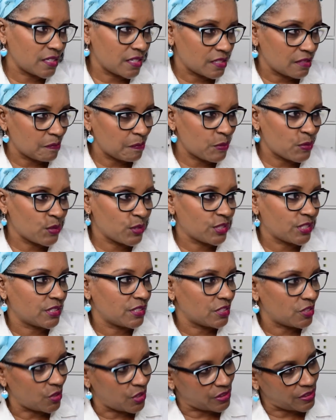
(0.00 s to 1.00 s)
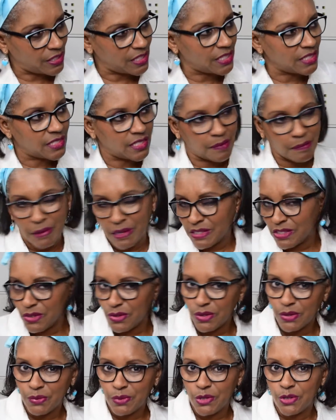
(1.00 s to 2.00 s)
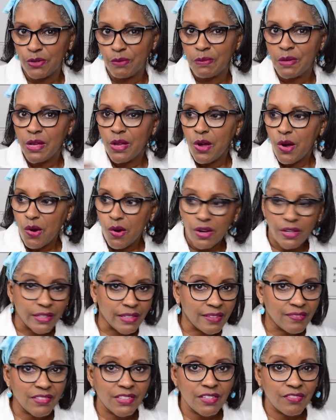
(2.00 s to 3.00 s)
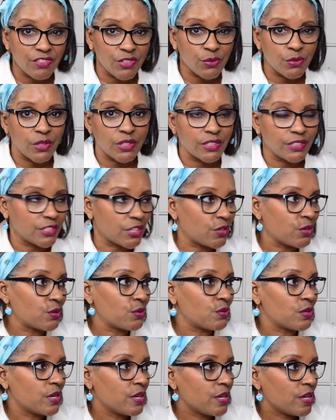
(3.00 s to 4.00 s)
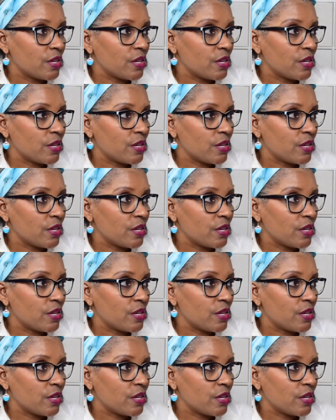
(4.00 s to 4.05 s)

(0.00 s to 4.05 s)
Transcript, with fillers: other portions or things in my sewing room or even if you want to know